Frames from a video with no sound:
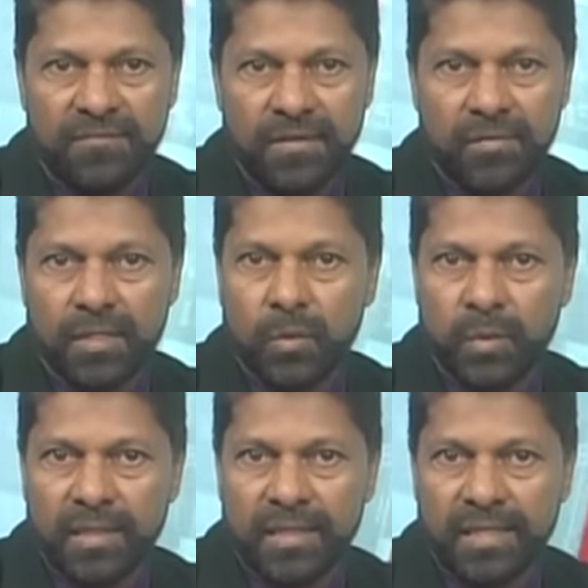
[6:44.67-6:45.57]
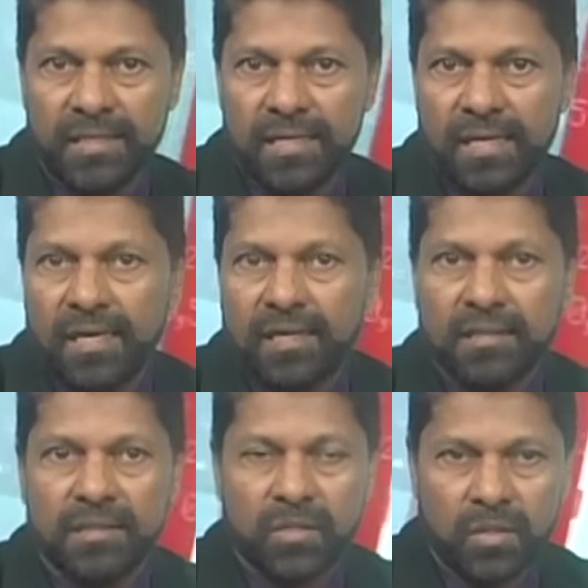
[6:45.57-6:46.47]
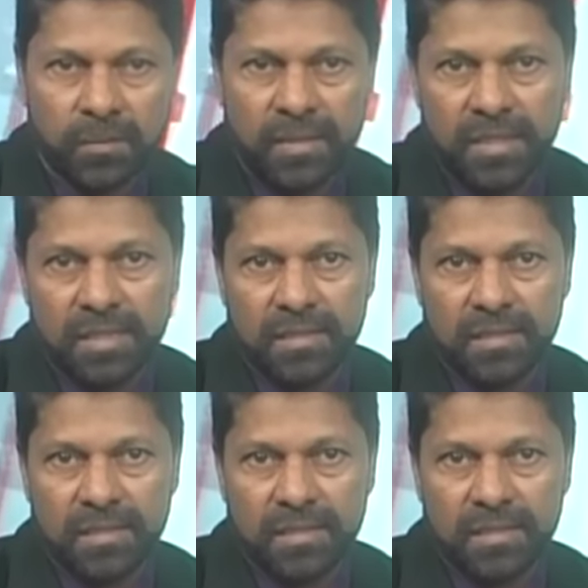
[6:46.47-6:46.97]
February 28 at the Dolby